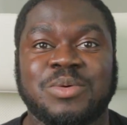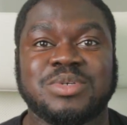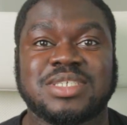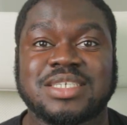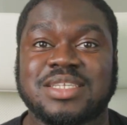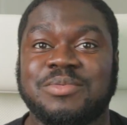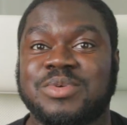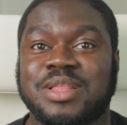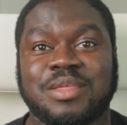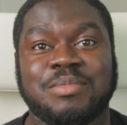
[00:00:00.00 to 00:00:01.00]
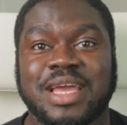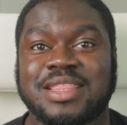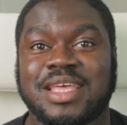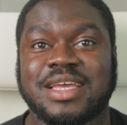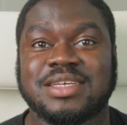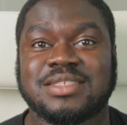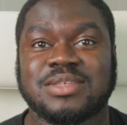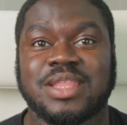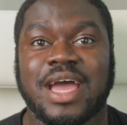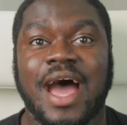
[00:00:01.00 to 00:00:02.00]
which is actually one of the main things
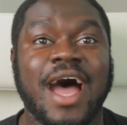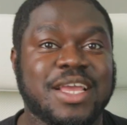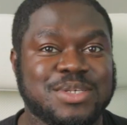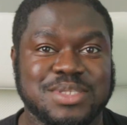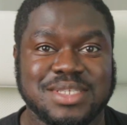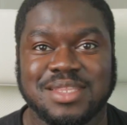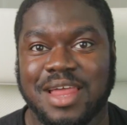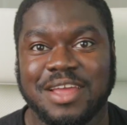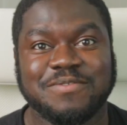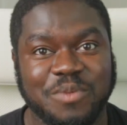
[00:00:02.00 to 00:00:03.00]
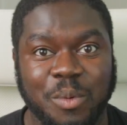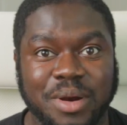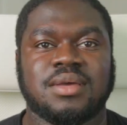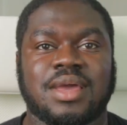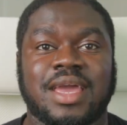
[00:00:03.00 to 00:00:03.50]
that I use this light for.